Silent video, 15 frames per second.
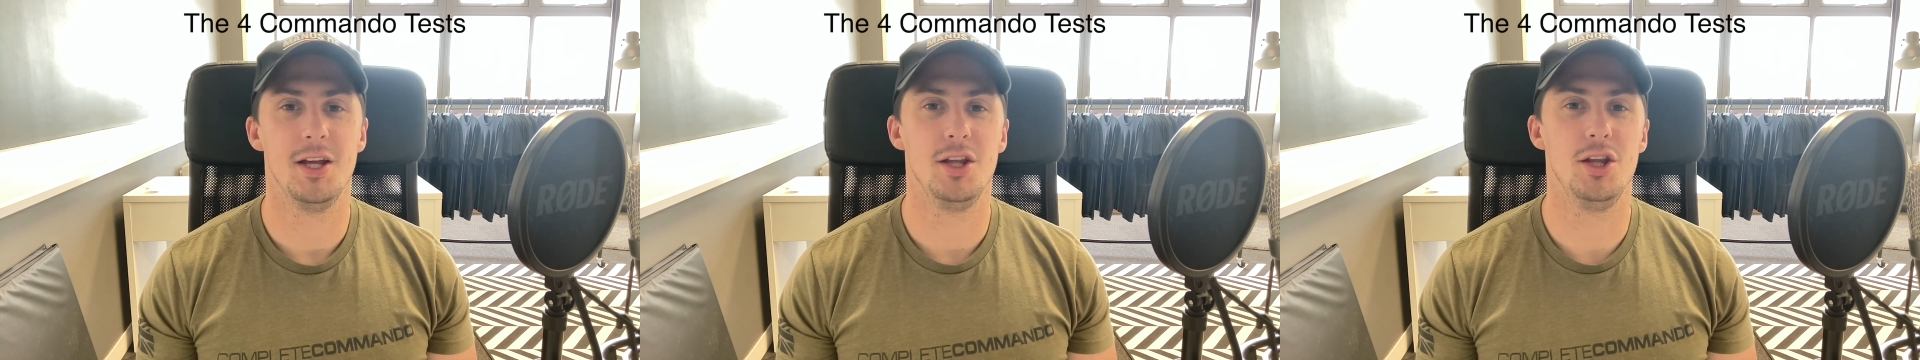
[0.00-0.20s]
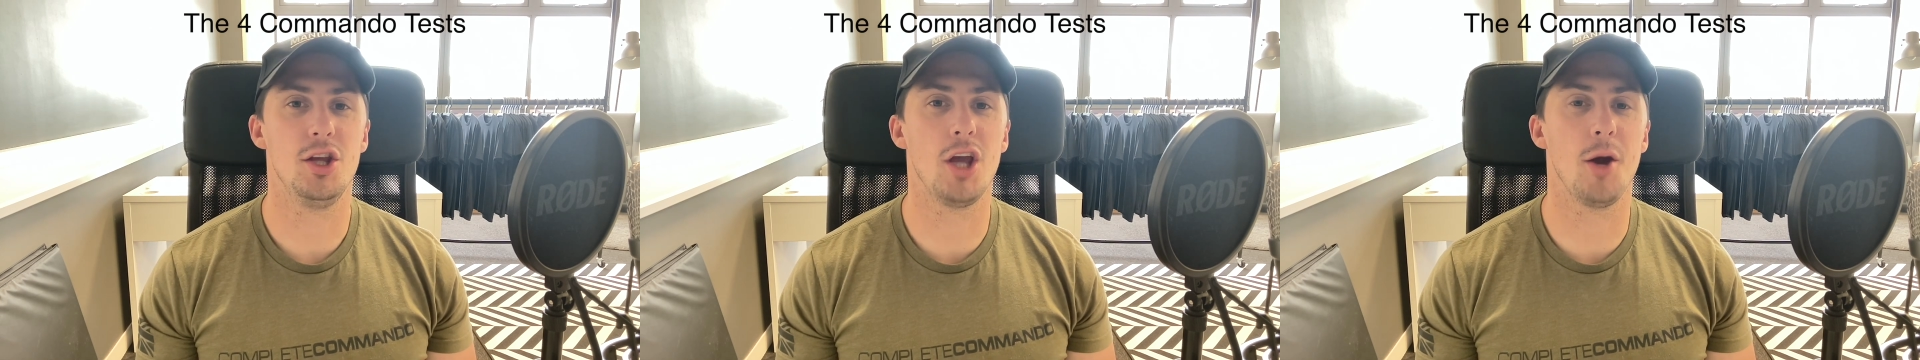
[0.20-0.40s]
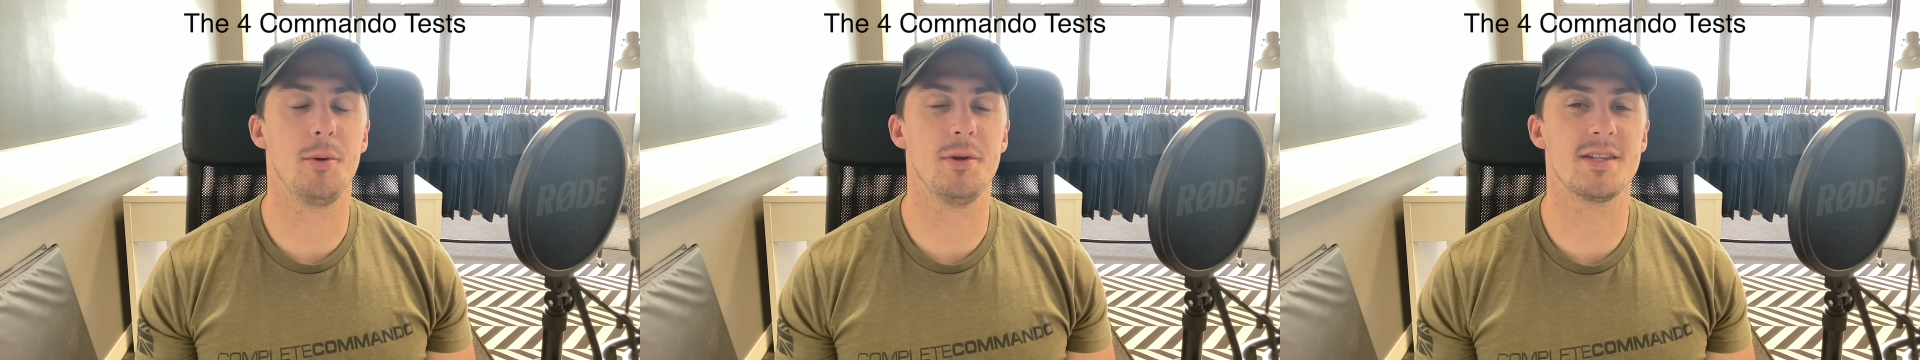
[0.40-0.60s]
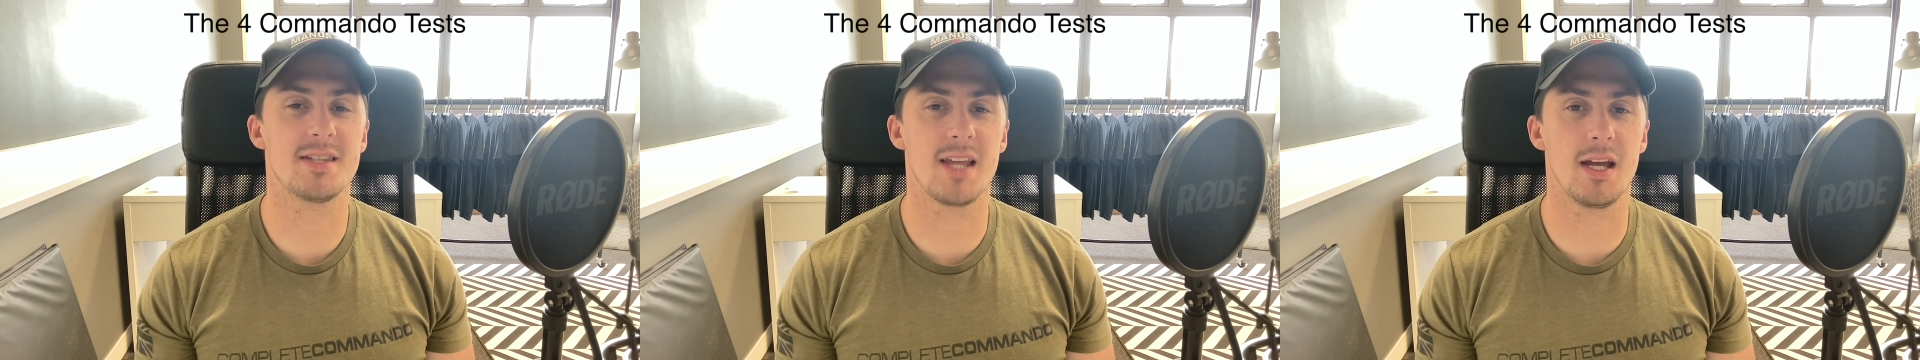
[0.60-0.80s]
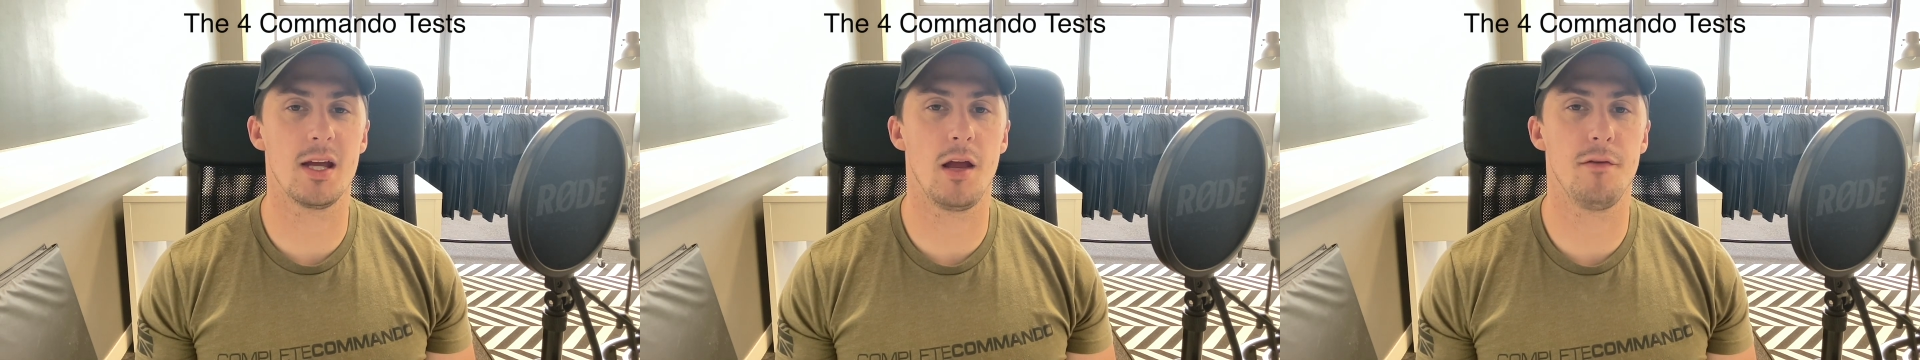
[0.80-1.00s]
You go and
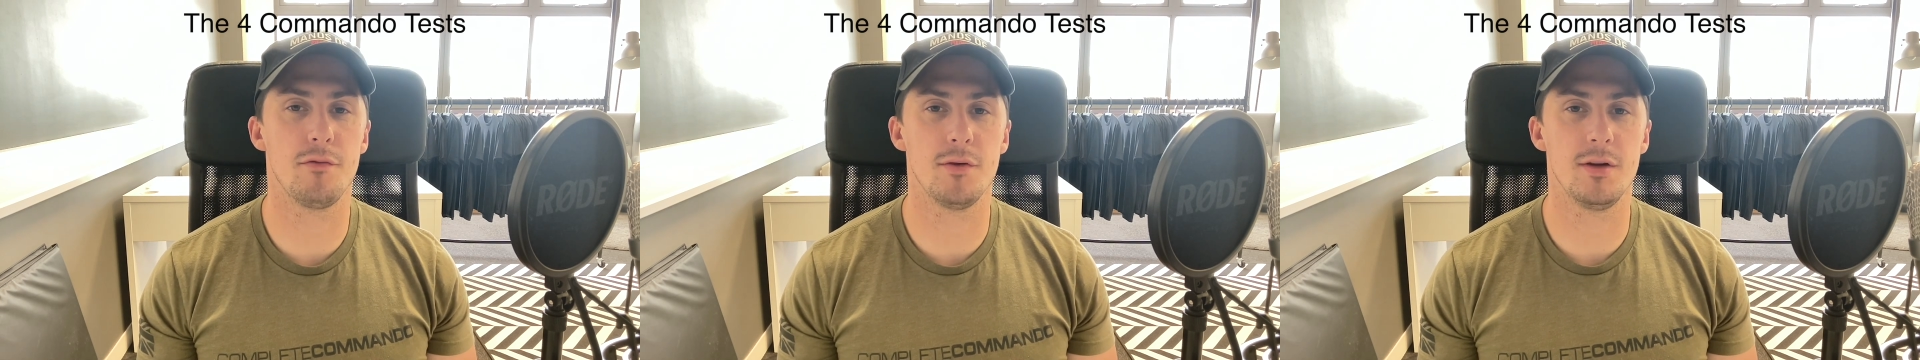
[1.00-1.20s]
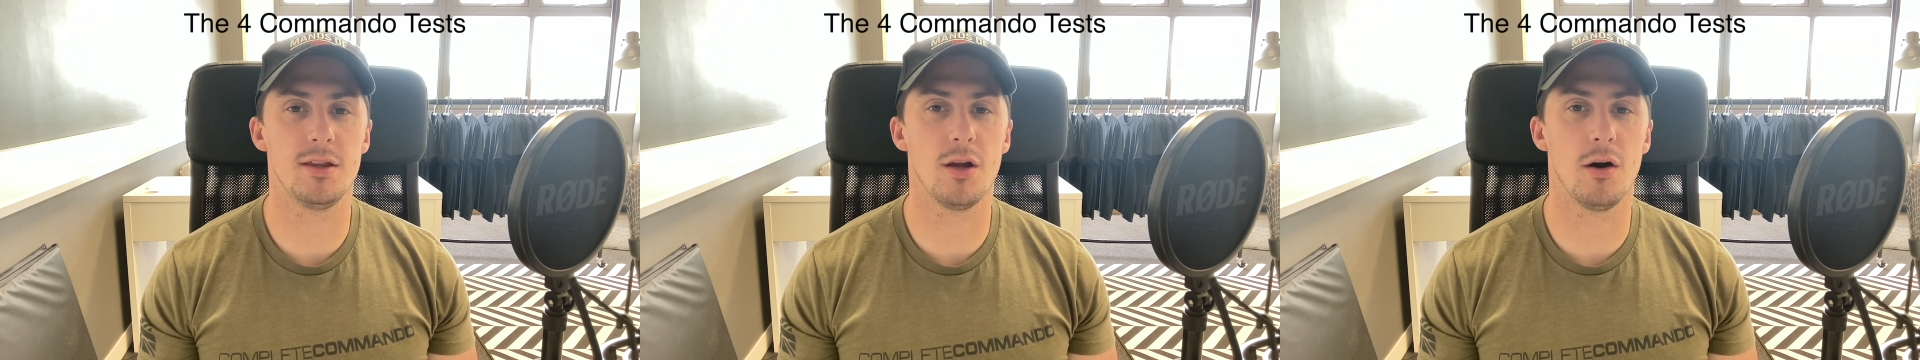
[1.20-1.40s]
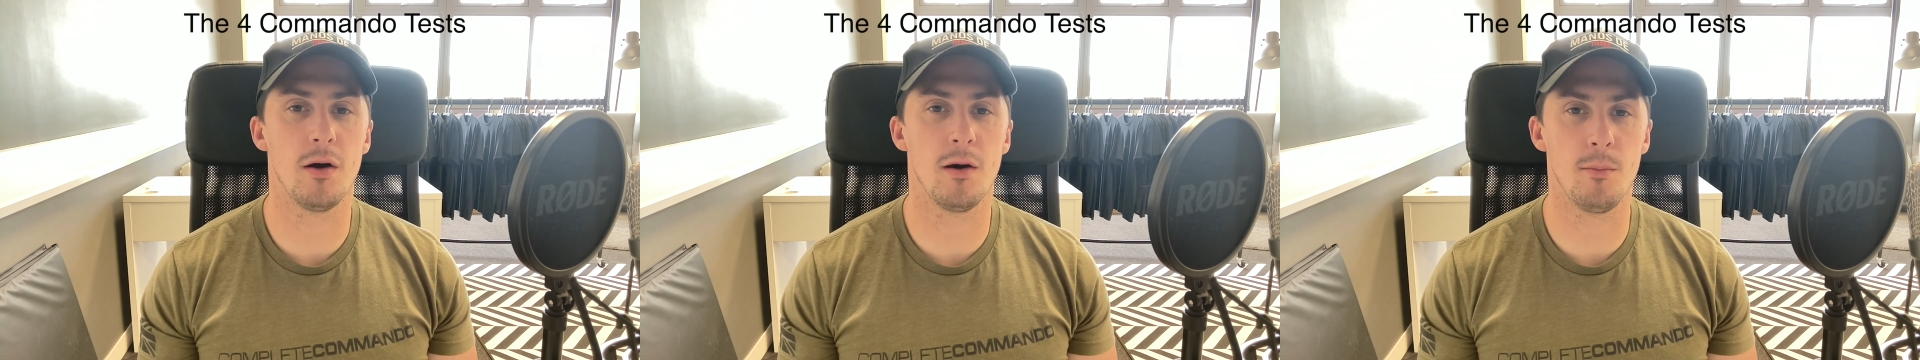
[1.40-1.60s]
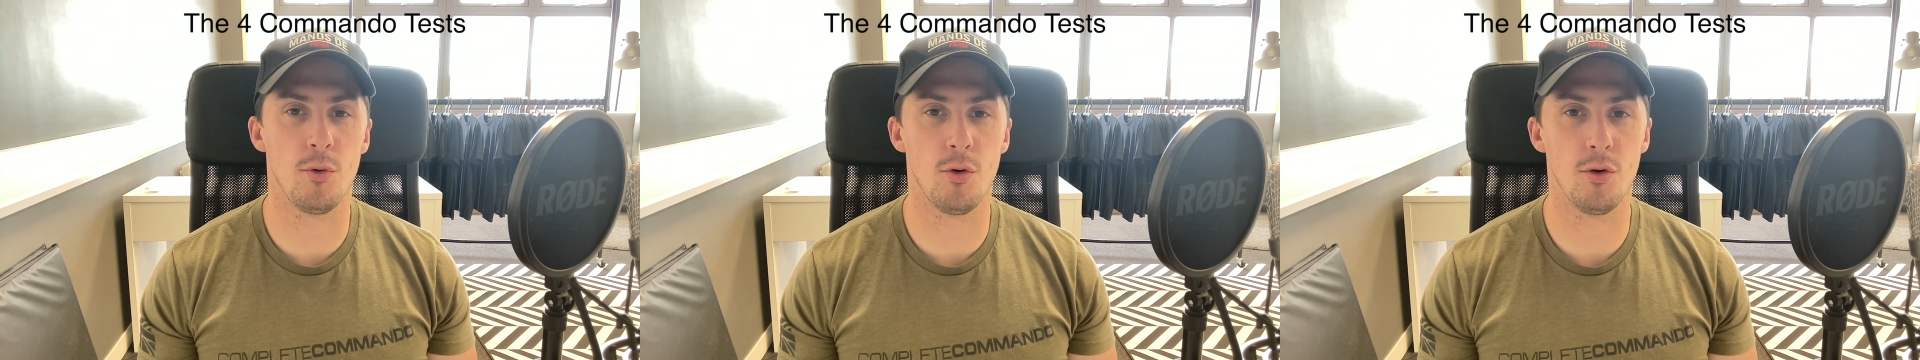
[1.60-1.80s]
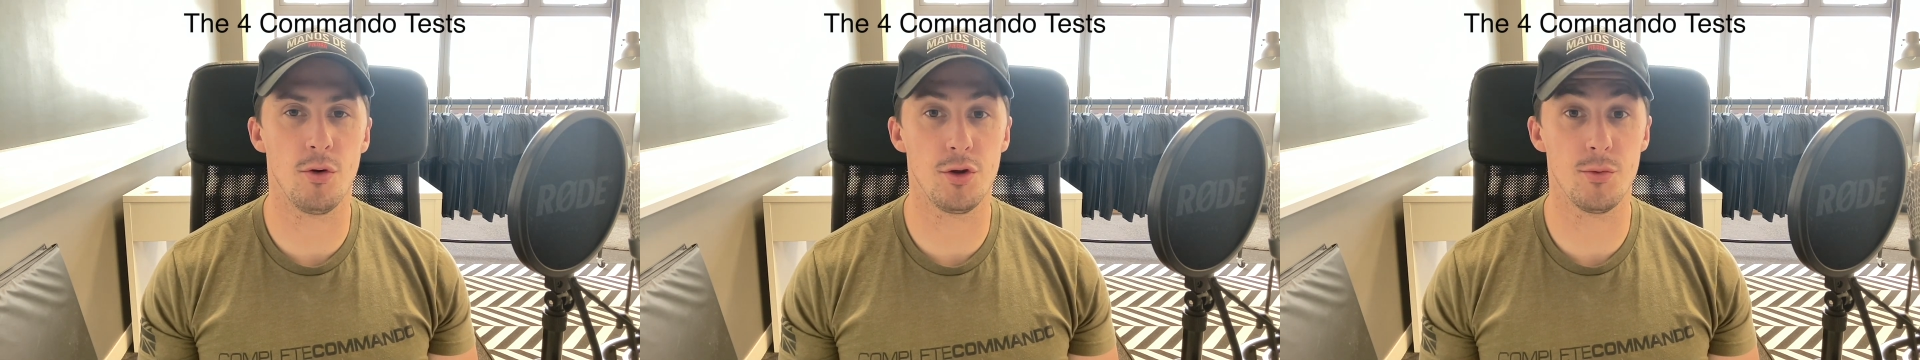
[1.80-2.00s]
stay over in
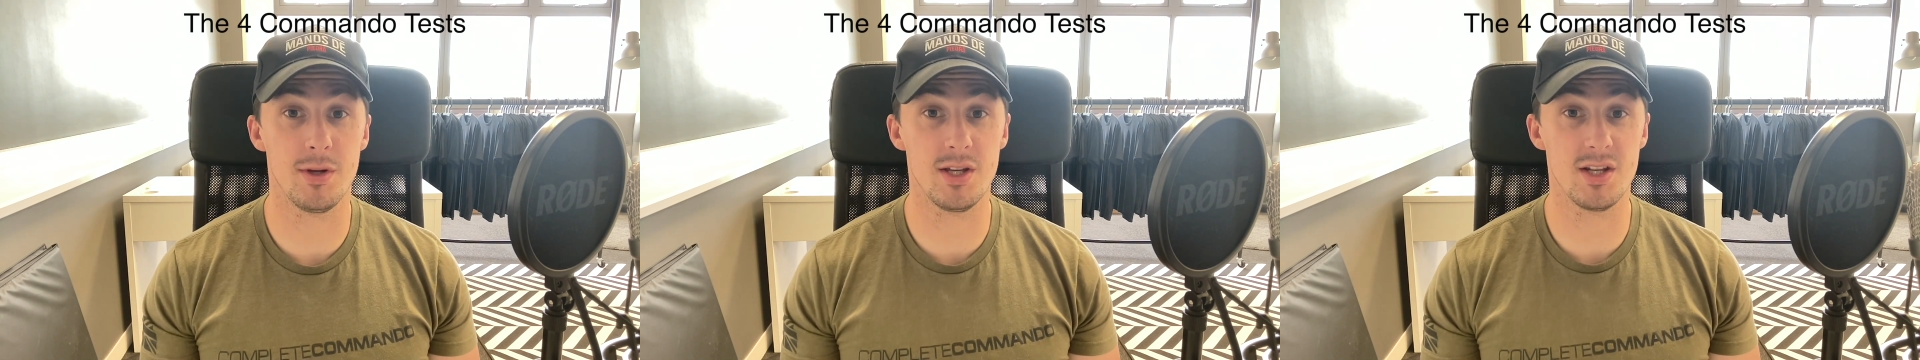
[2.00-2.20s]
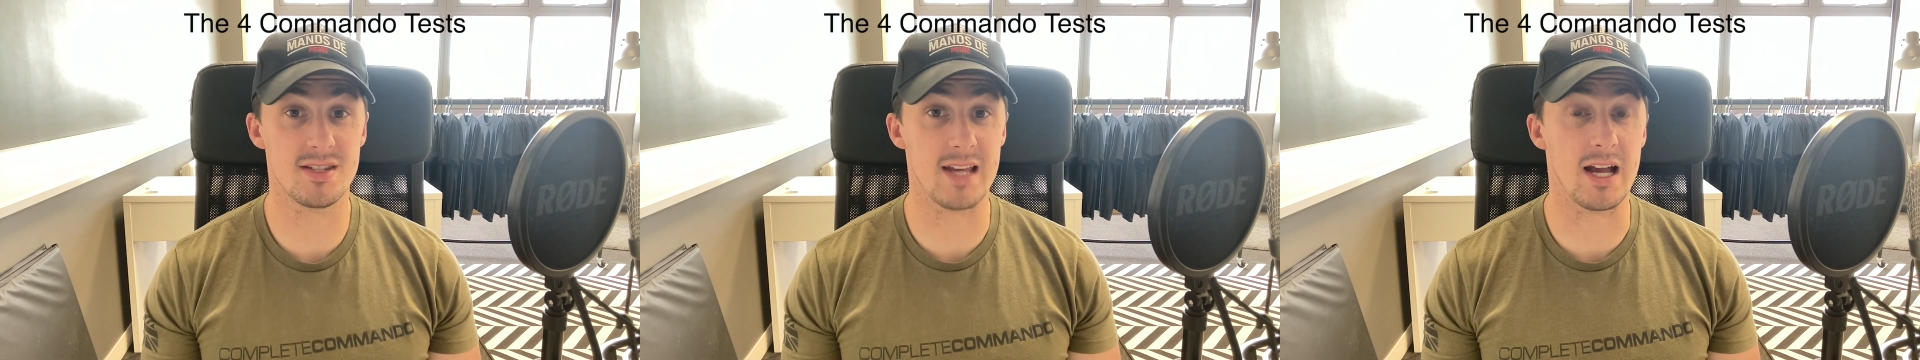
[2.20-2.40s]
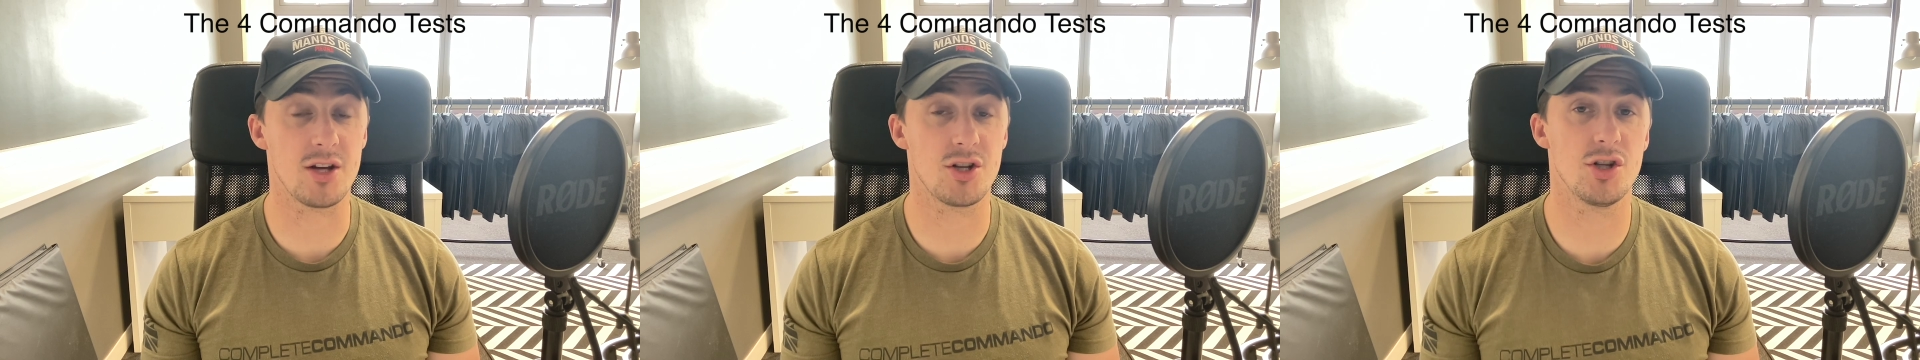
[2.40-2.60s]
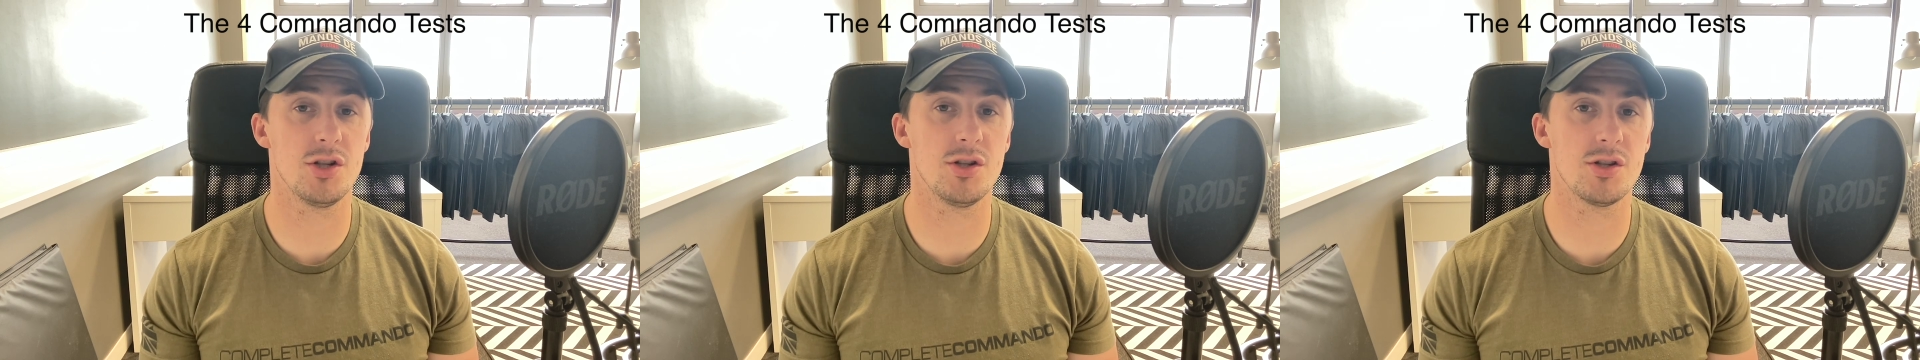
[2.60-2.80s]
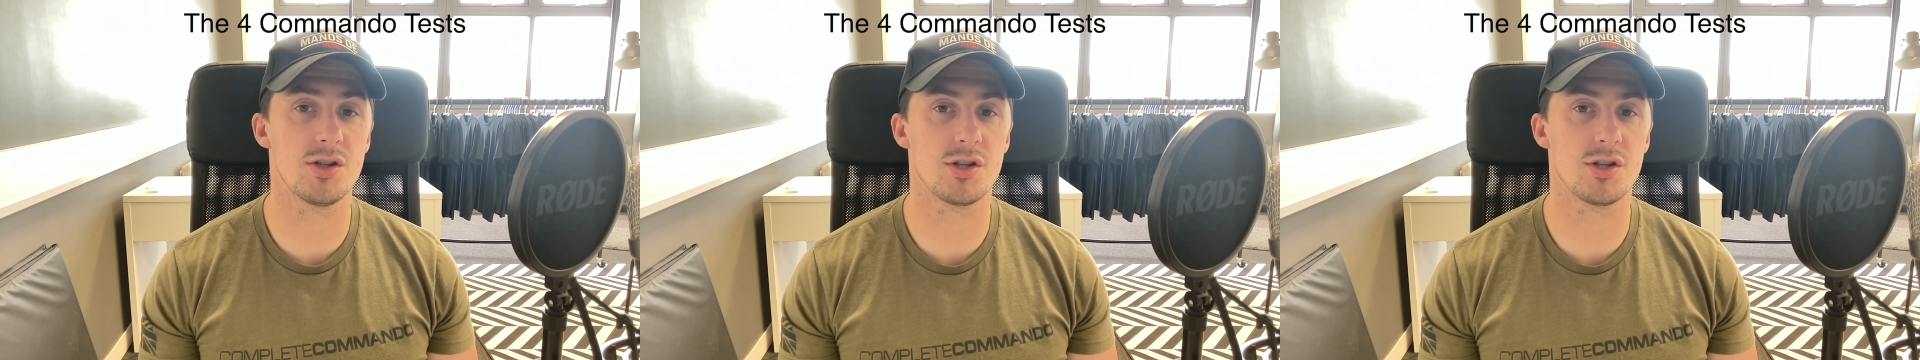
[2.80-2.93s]
Dartmoor. You're in your sections.